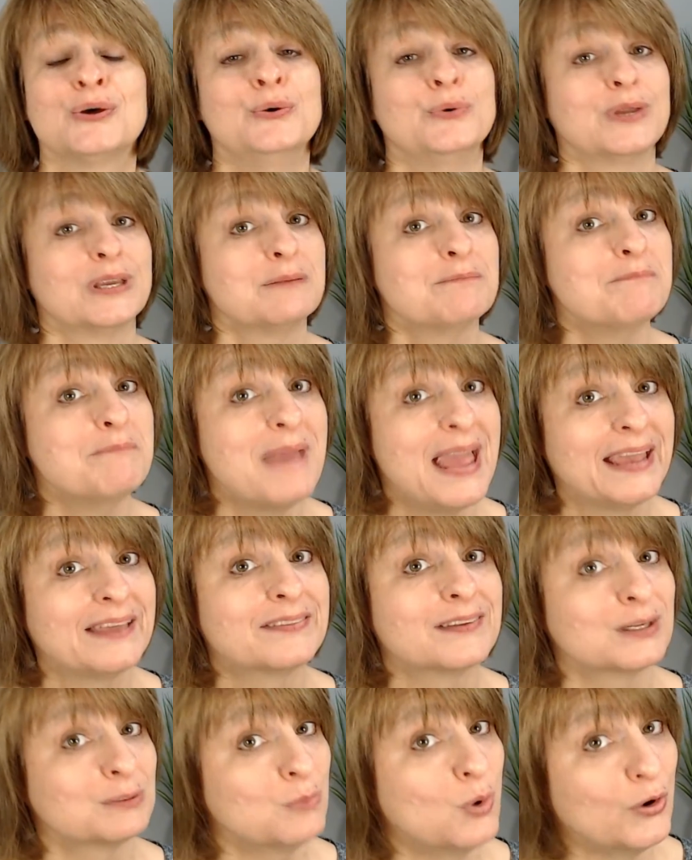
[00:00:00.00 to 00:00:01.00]
who can
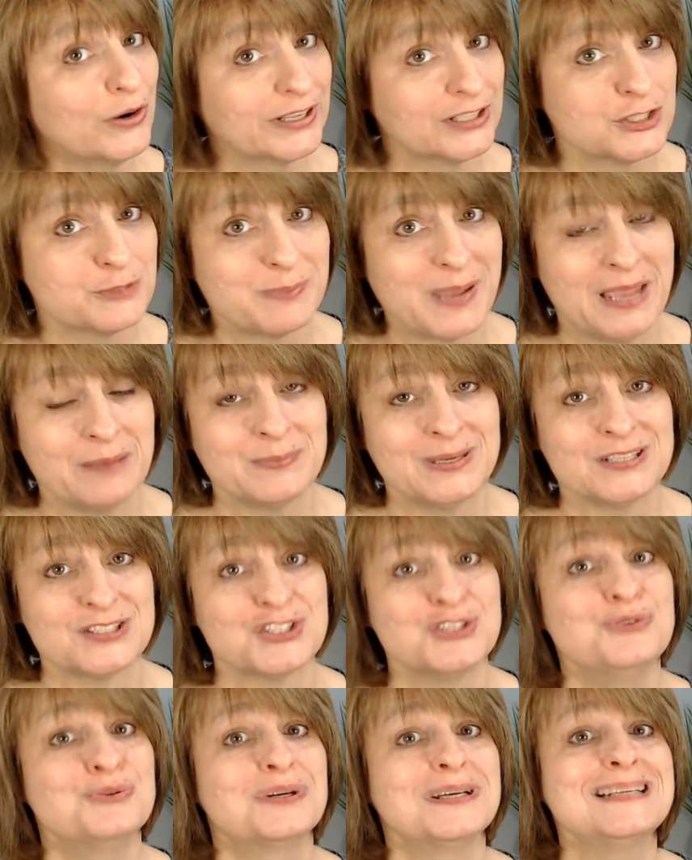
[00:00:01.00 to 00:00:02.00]
make their mortgage
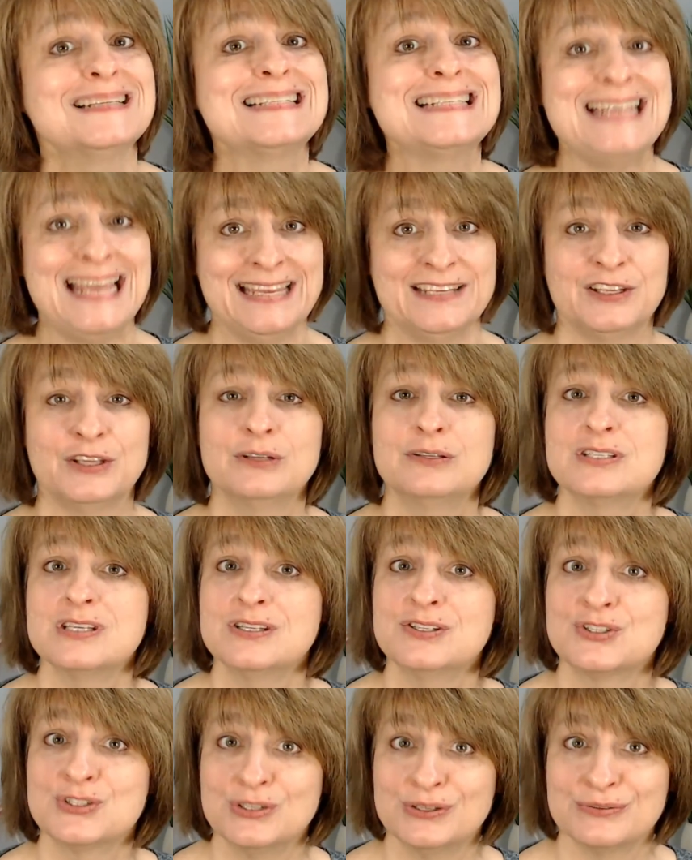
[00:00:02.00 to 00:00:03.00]
payment to continue
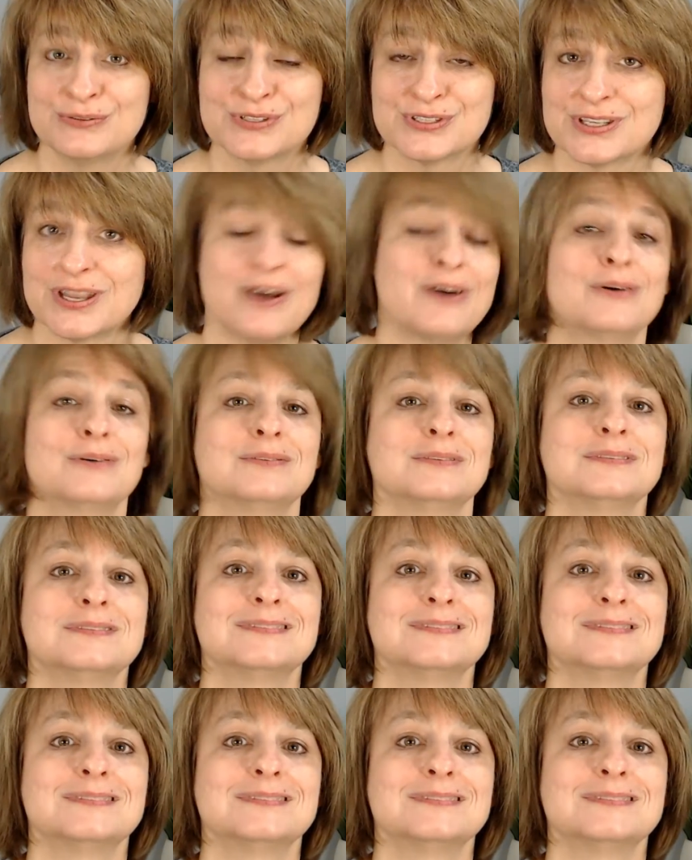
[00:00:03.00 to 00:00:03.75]
to do so.